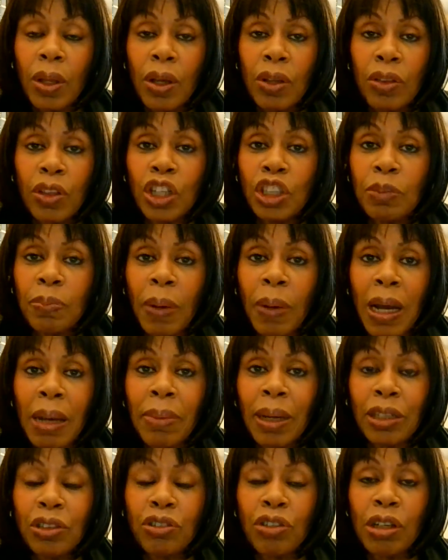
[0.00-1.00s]
Those
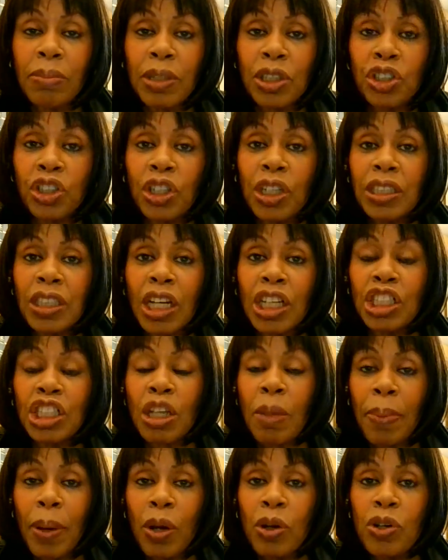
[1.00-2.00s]
biometric machines are
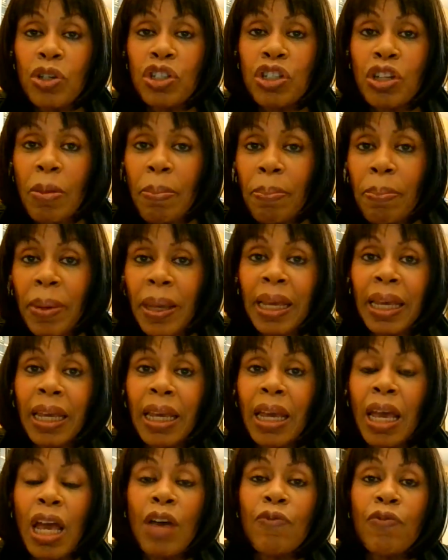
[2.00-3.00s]
supposed to be
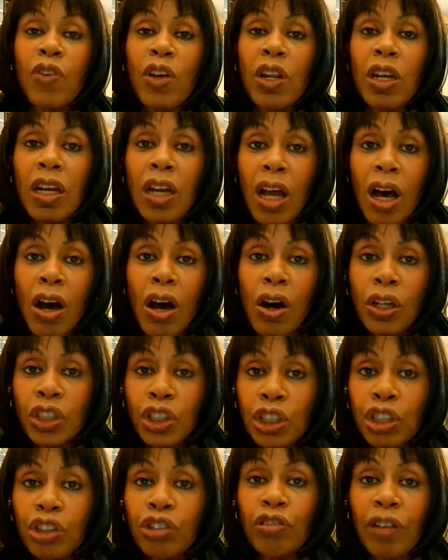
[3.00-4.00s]
for
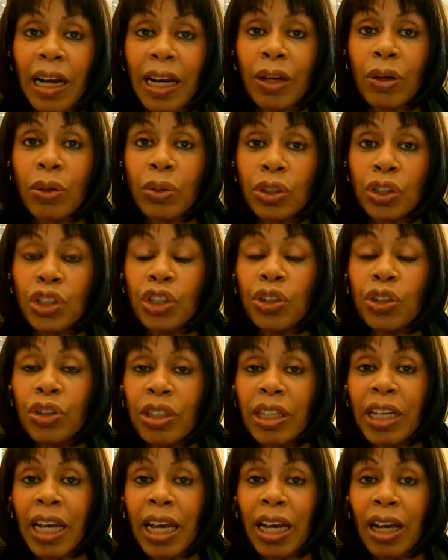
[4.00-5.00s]
large crowds, so you can
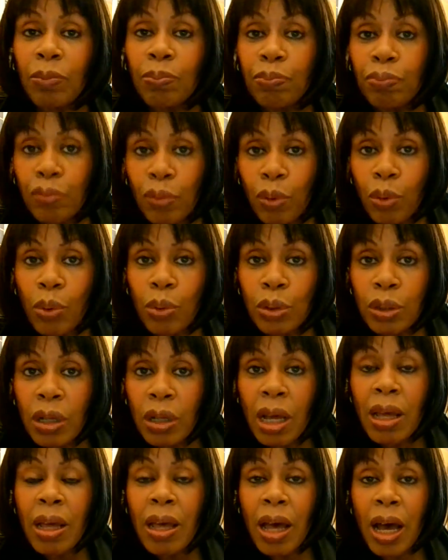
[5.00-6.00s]
get a broad
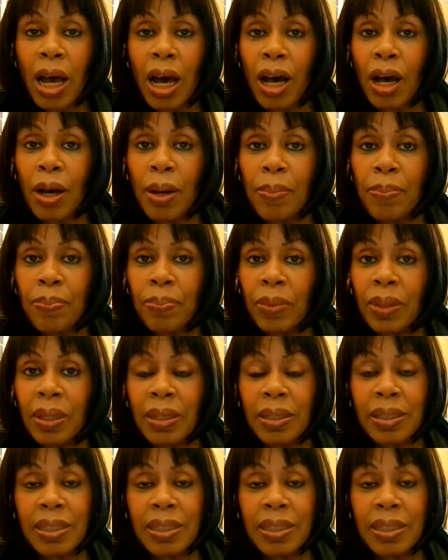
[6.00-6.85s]
um,